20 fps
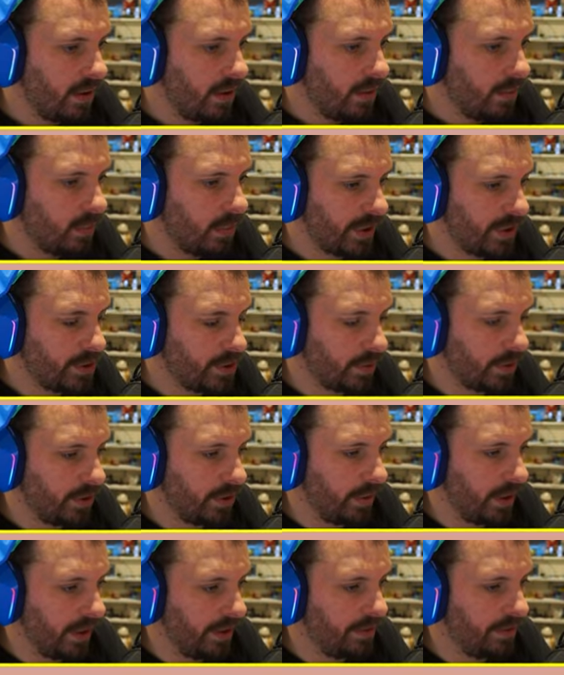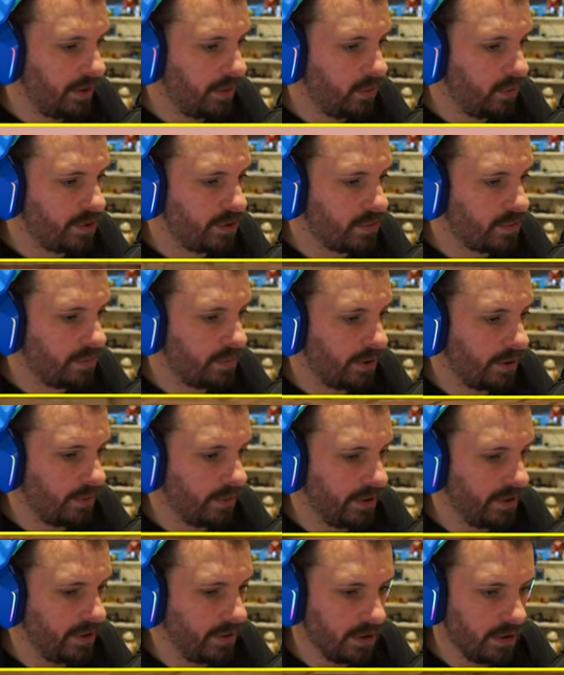Where should we do it? I think we should
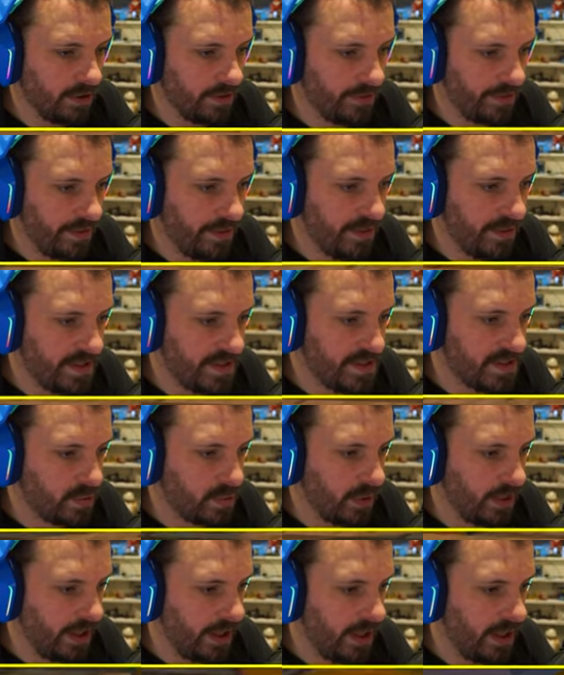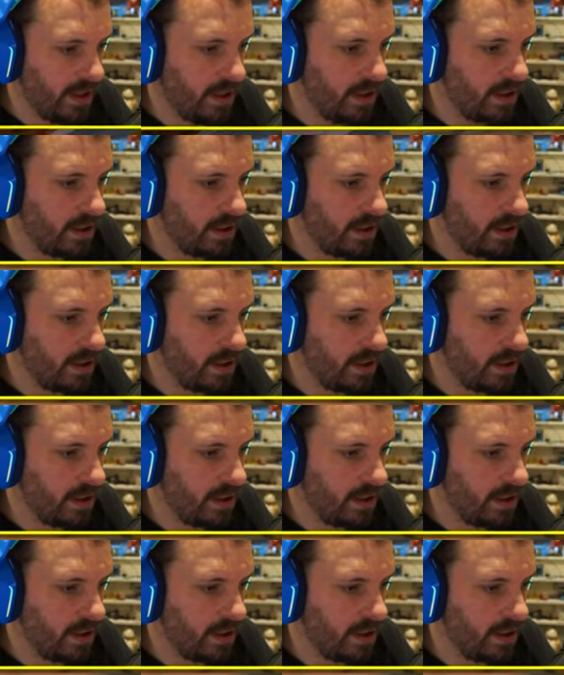probably do it over this way.